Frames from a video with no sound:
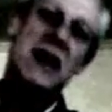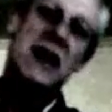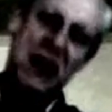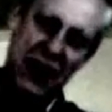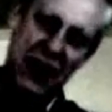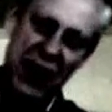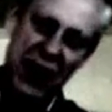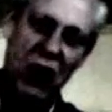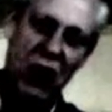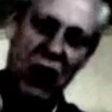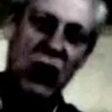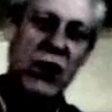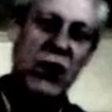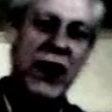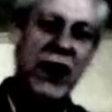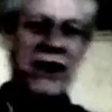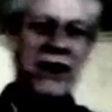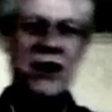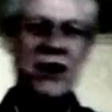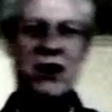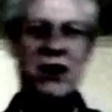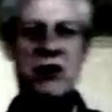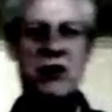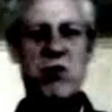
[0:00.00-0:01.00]
You know,
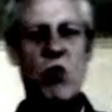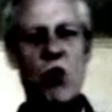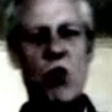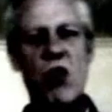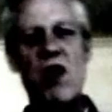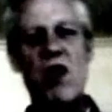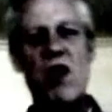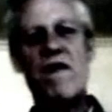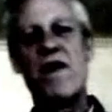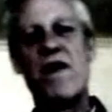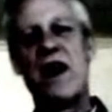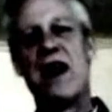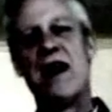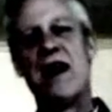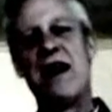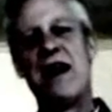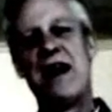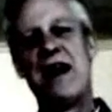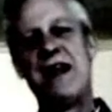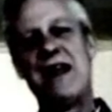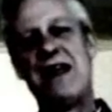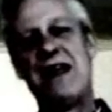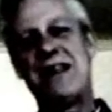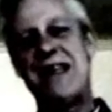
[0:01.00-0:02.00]
there's more of a,
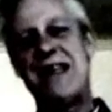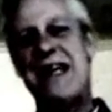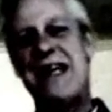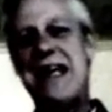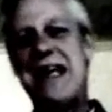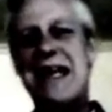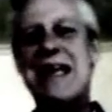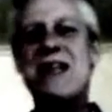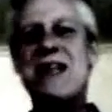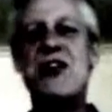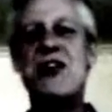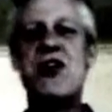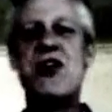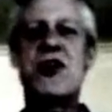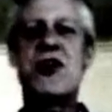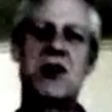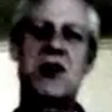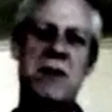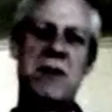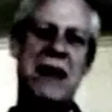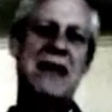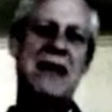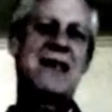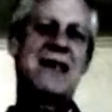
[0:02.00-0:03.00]
it's
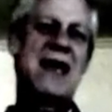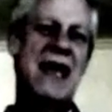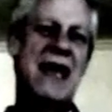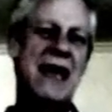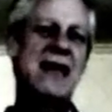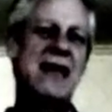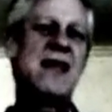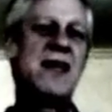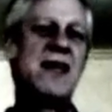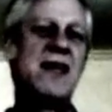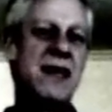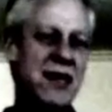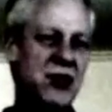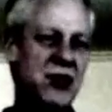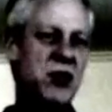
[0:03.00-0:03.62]
easier to maintain the